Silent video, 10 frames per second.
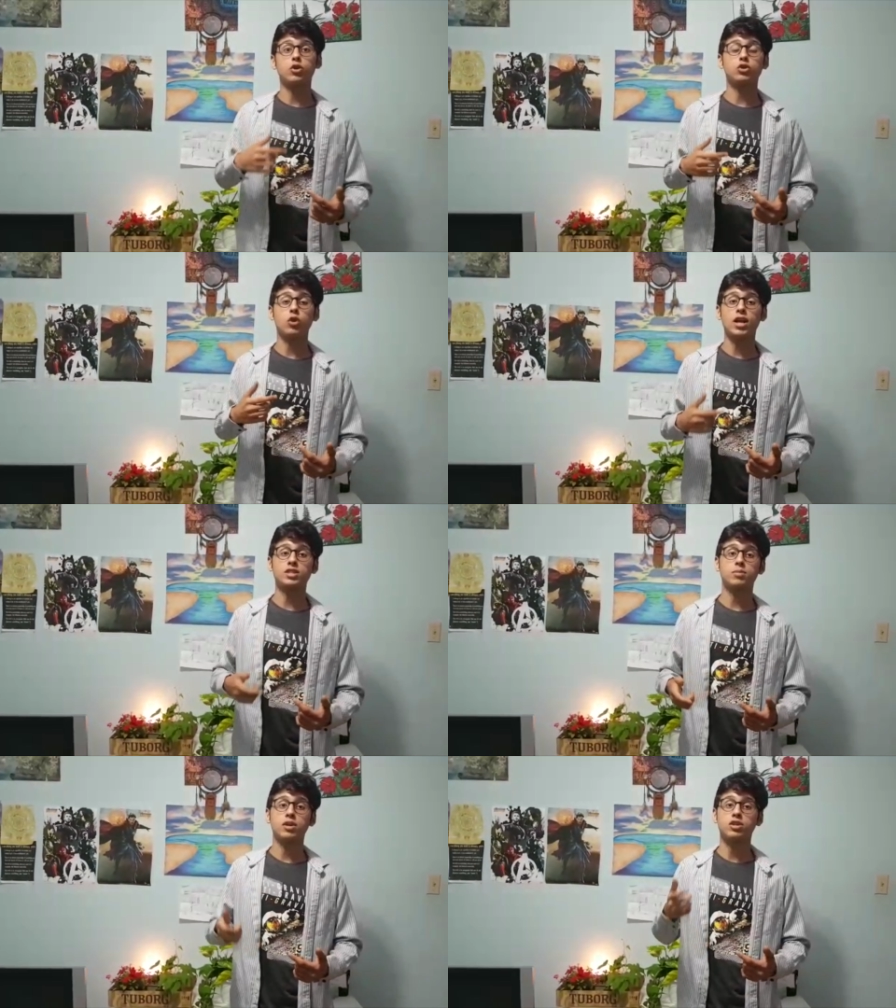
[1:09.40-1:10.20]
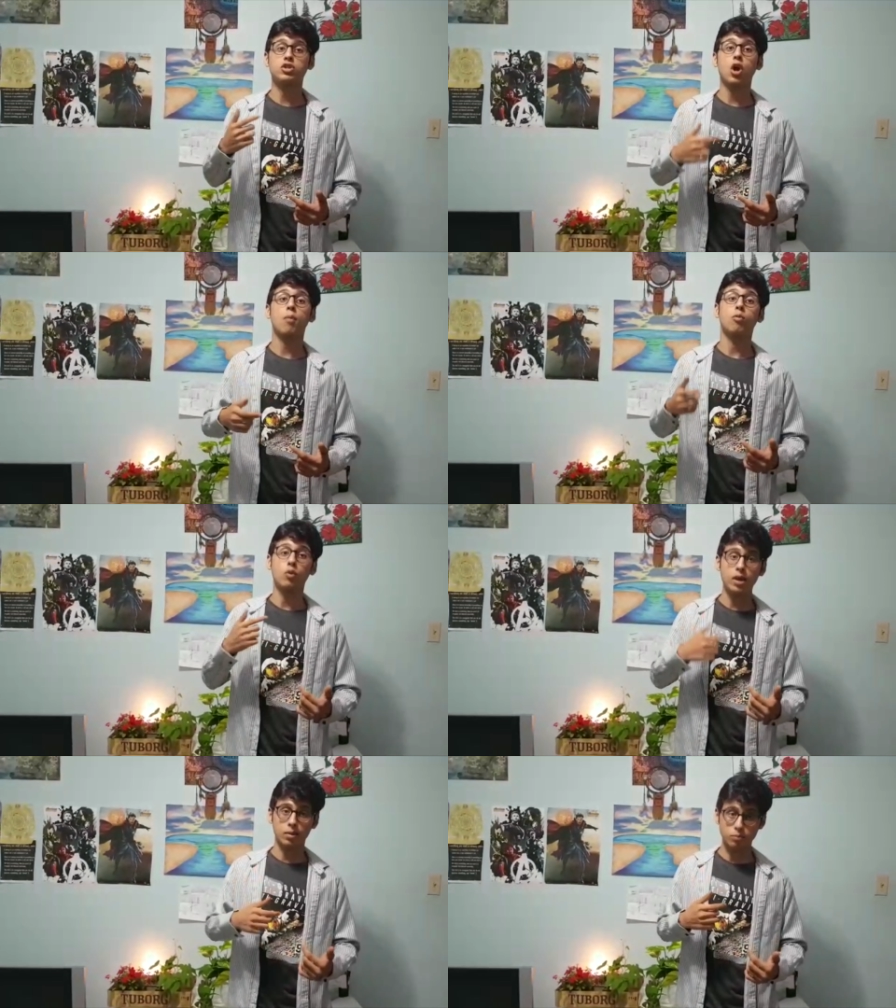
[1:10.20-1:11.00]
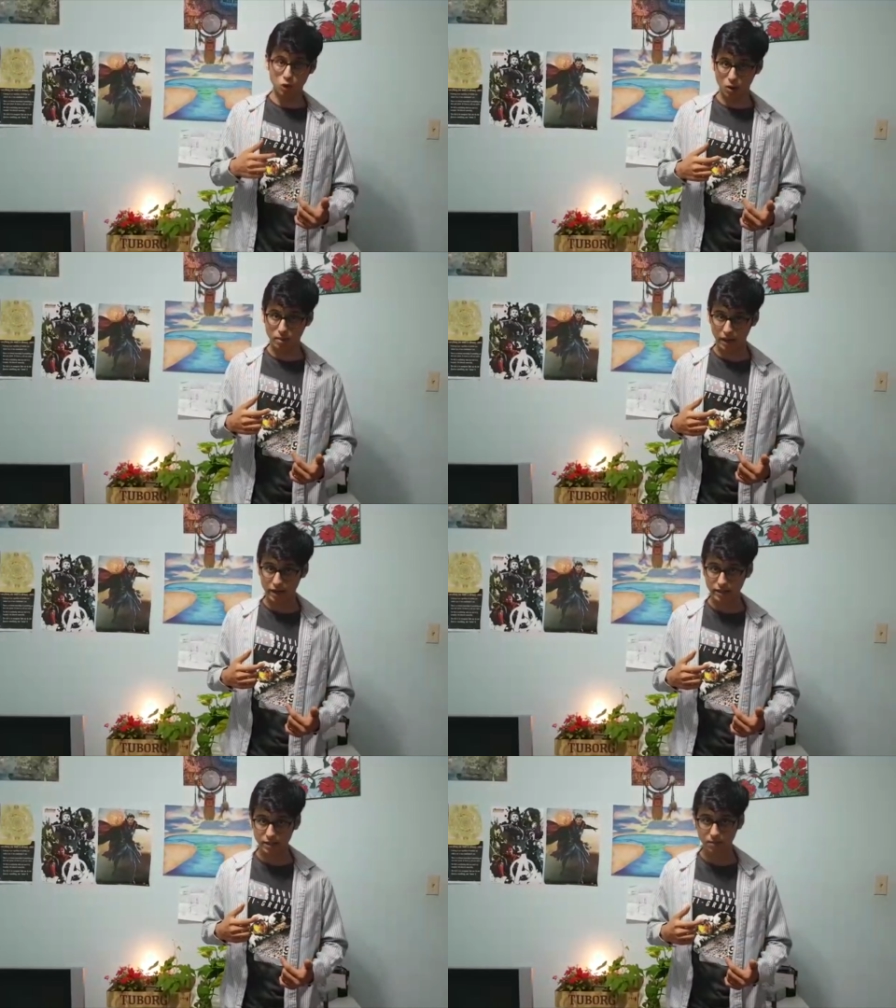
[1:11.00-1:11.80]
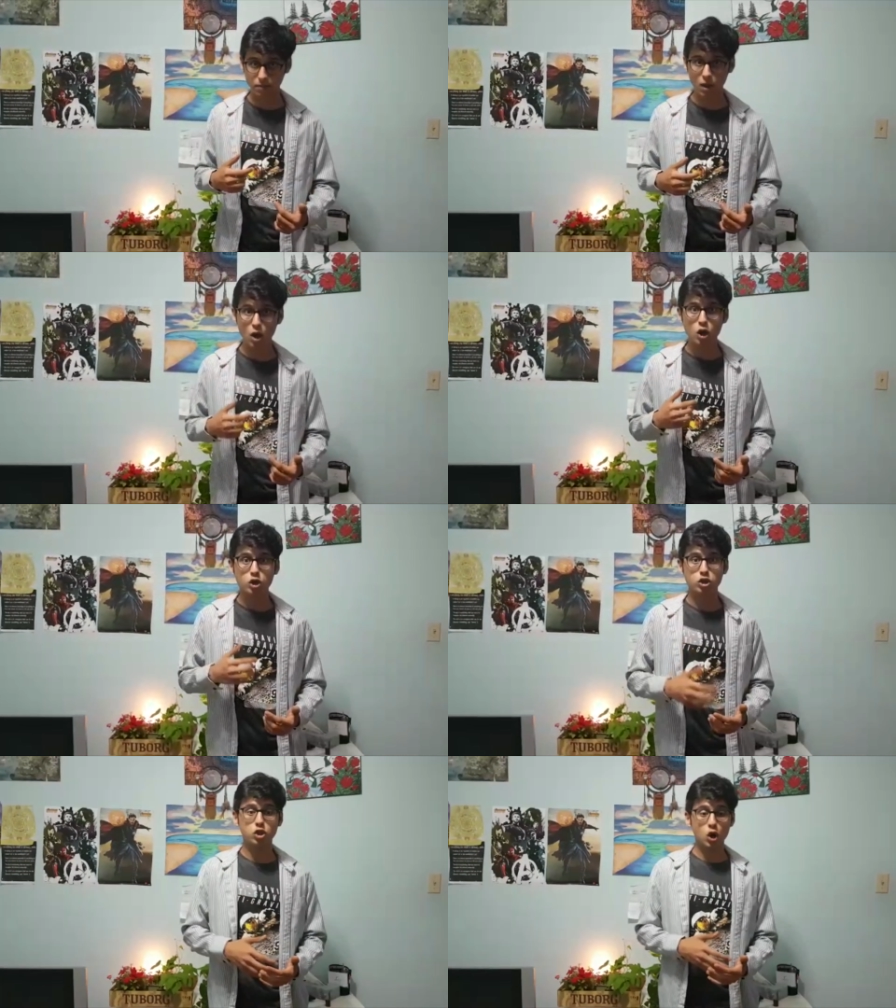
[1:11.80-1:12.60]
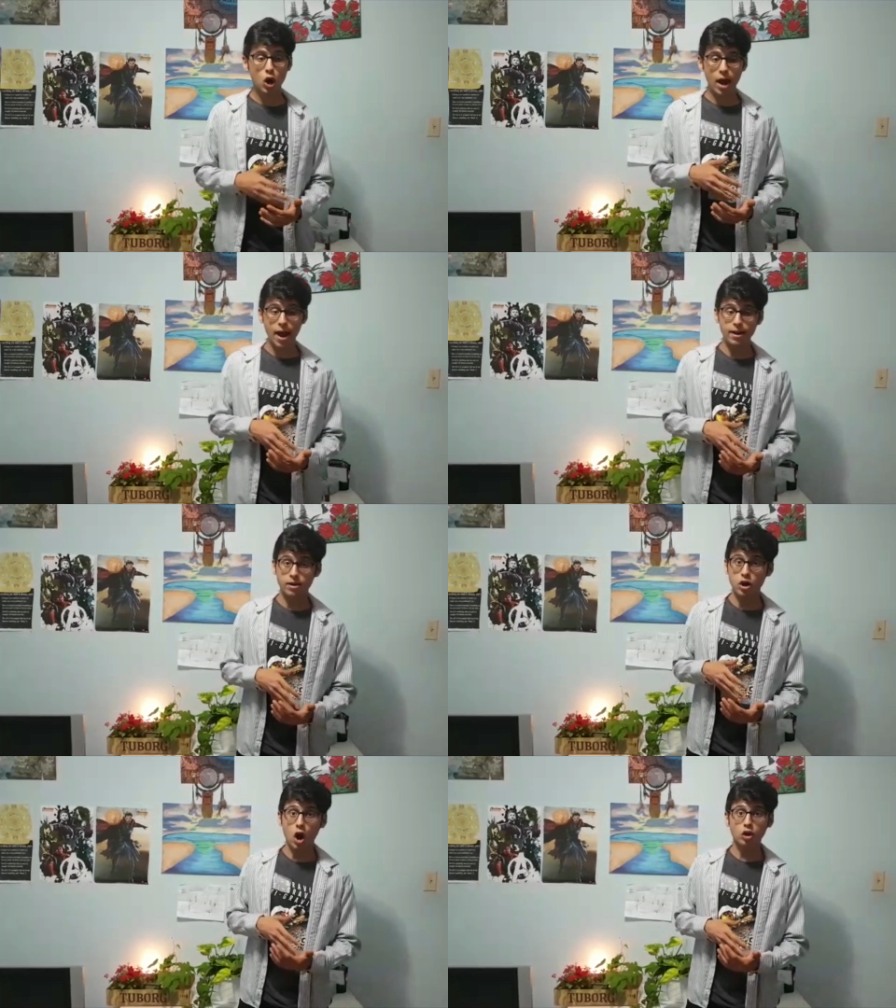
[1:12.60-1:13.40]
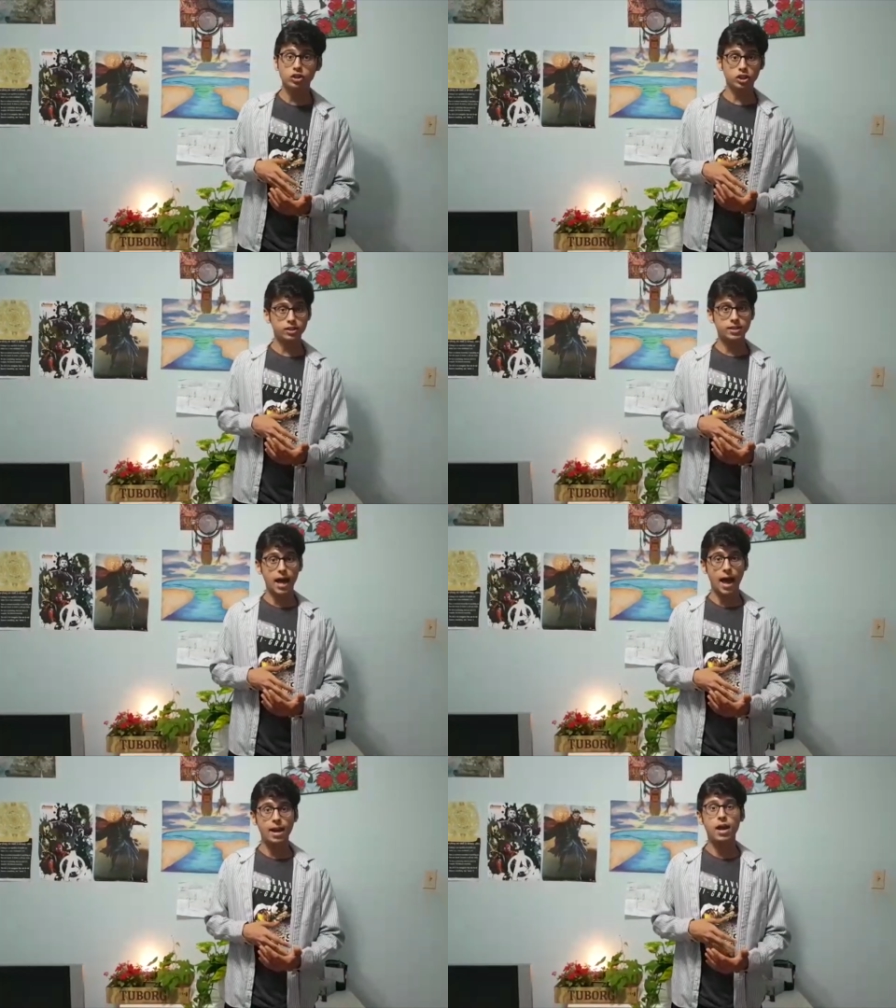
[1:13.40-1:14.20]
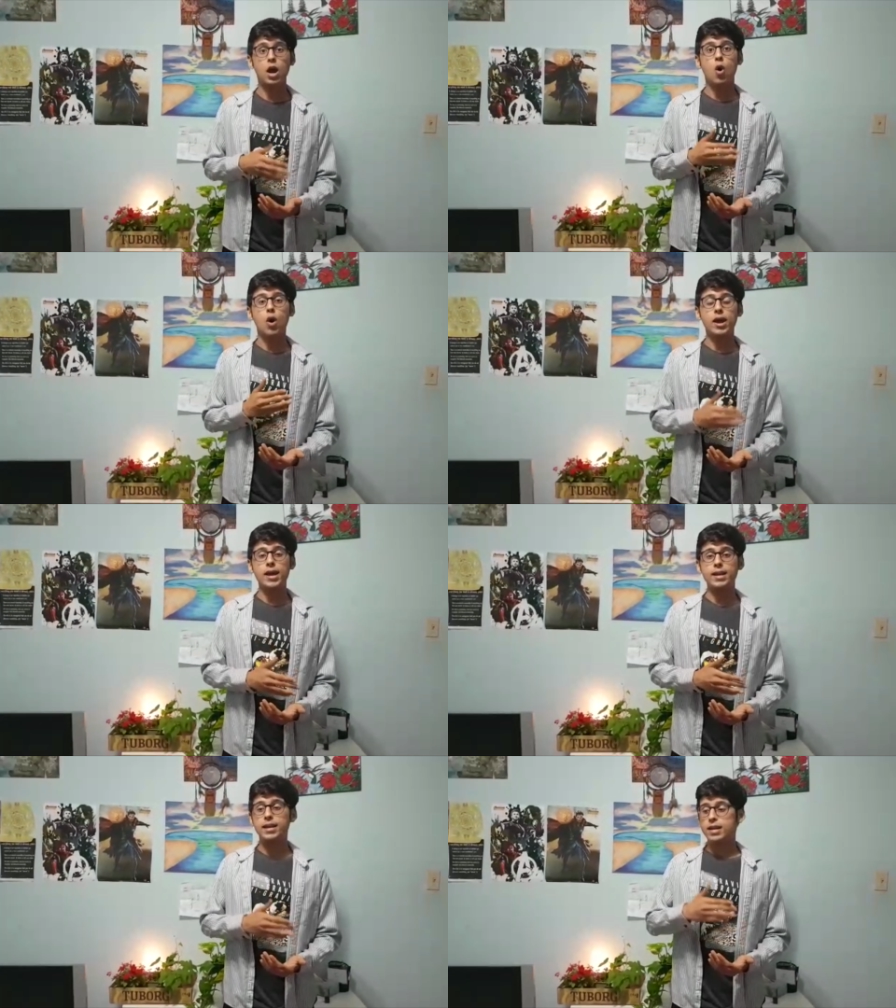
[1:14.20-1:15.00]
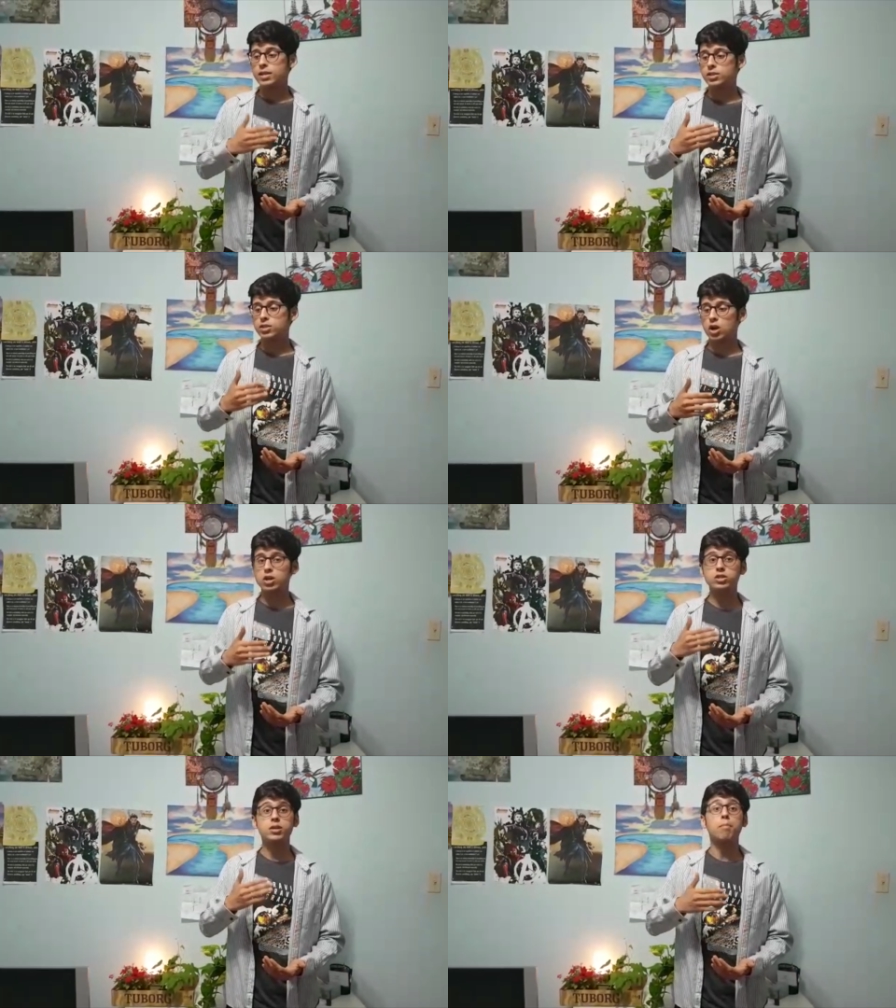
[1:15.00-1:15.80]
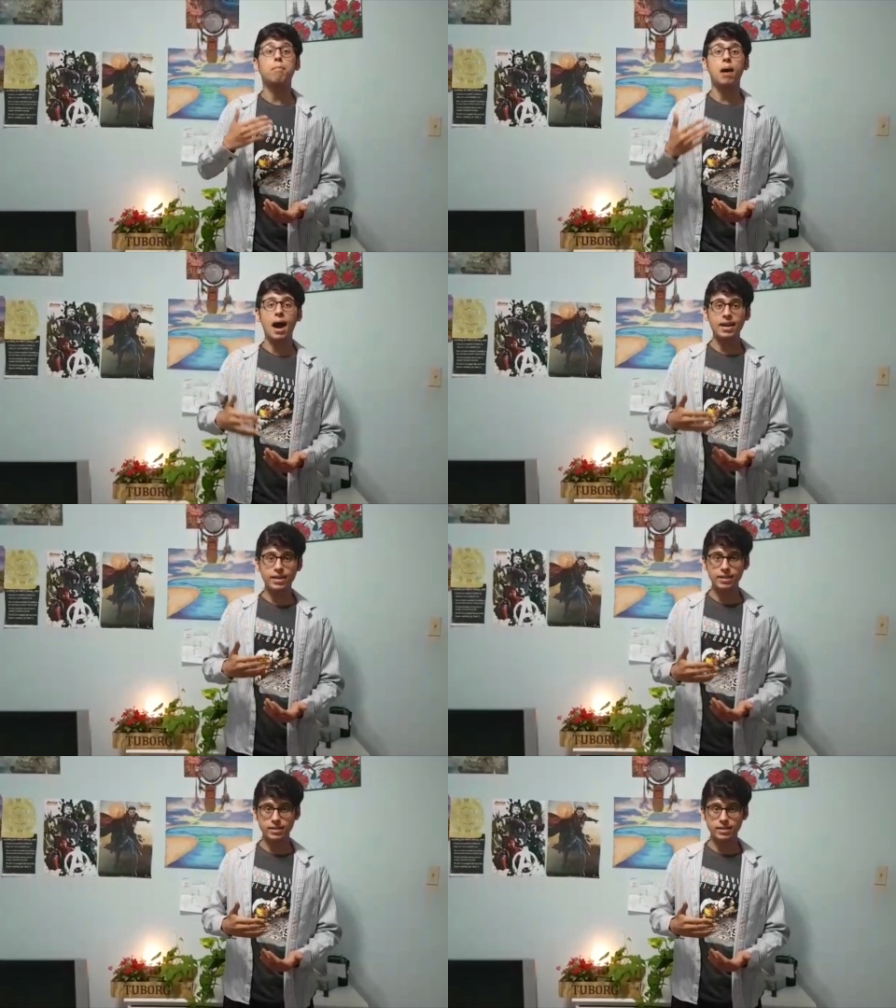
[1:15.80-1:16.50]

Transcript: neurotransmitters stop reabsorbing it. So, and not just that, it starts to bind